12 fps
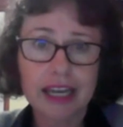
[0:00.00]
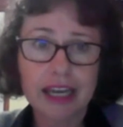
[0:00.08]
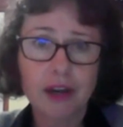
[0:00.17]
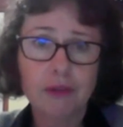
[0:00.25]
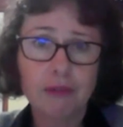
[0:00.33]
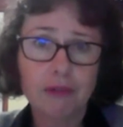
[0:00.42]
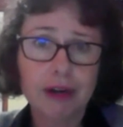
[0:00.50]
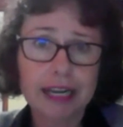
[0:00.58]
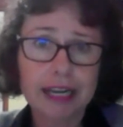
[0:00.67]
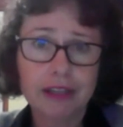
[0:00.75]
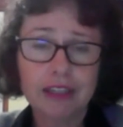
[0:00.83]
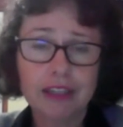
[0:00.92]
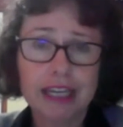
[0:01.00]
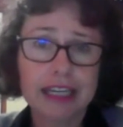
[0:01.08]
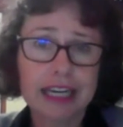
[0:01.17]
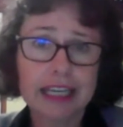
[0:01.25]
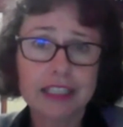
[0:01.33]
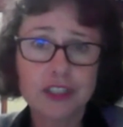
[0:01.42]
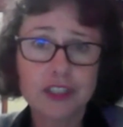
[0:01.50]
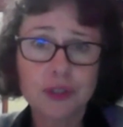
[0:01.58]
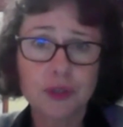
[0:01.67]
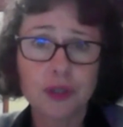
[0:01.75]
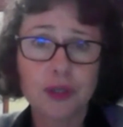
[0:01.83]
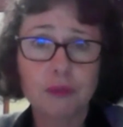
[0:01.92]
around that age
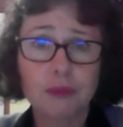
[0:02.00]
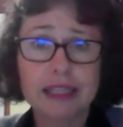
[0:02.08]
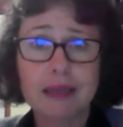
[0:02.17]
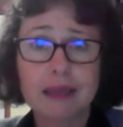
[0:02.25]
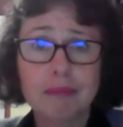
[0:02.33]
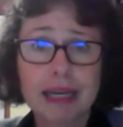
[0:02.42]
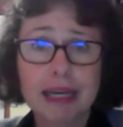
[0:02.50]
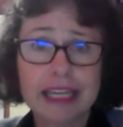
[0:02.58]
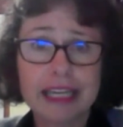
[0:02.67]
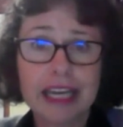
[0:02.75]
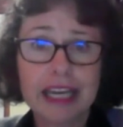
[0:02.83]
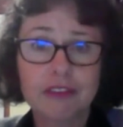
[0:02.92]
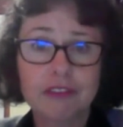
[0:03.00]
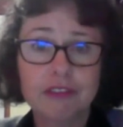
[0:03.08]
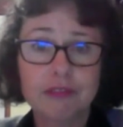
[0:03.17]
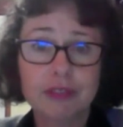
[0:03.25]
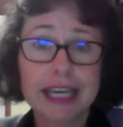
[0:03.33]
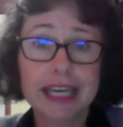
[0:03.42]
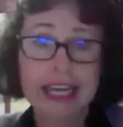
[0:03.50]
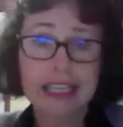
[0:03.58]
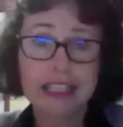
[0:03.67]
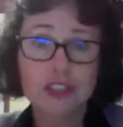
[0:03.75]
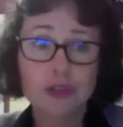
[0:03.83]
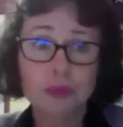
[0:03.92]
group where they may have
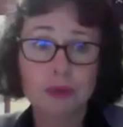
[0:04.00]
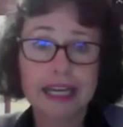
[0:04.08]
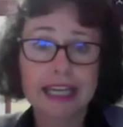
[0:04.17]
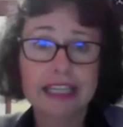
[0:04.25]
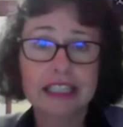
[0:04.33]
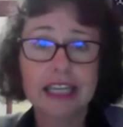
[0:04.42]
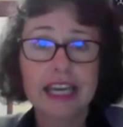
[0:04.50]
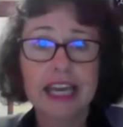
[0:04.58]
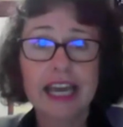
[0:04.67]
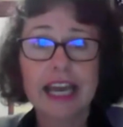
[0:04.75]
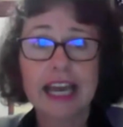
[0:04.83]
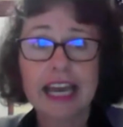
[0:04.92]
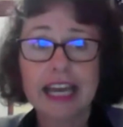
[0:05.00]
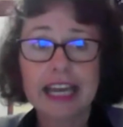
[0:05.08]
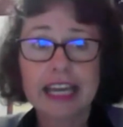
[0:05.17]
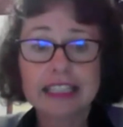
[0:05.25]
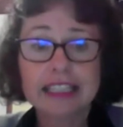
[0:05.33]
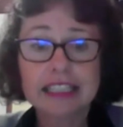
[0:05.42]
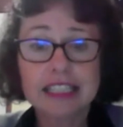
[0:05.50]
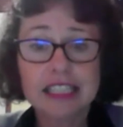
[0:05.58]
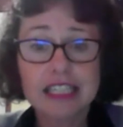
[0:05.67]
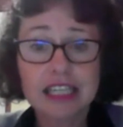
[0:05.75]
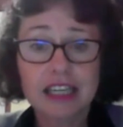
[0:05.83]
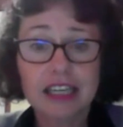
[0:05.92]
gained weight and
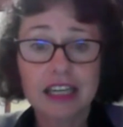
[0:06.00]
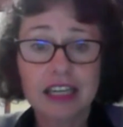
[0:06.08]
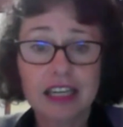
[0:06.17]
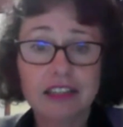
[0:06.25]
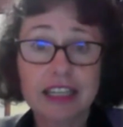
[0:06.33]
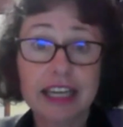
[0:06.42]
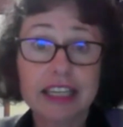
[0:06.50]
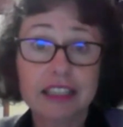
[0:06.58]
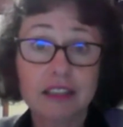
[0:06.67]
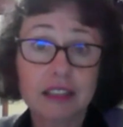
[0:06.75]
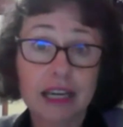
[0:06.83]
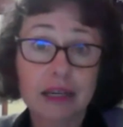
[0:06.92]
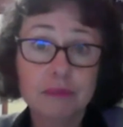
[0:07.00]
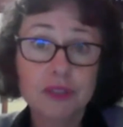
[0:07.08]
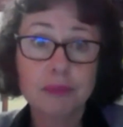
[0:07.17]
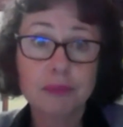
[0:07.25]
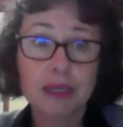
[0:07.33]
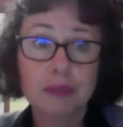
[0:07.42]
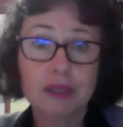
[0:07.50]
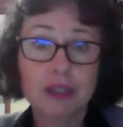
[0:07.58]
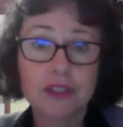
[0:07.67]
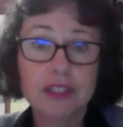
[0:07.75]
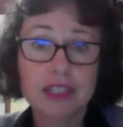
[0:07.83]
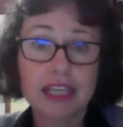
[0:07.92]
they come to me
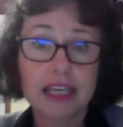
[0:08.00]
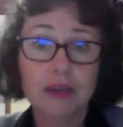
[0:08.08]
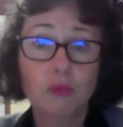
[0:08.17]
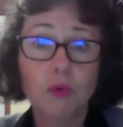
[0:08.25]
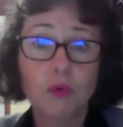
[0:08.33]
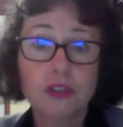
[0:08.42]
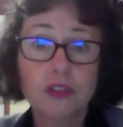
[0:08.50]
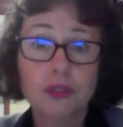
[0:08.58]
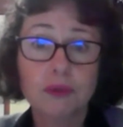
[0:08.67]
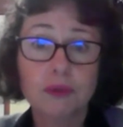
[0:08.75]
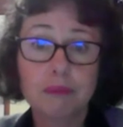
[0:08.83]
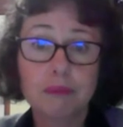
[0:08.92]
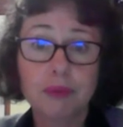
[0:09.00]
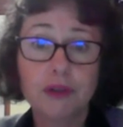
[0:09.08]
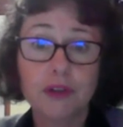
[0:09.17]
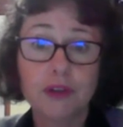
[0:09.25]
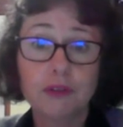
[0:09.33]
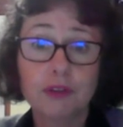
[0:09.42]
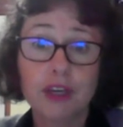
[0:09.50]
because they want to improve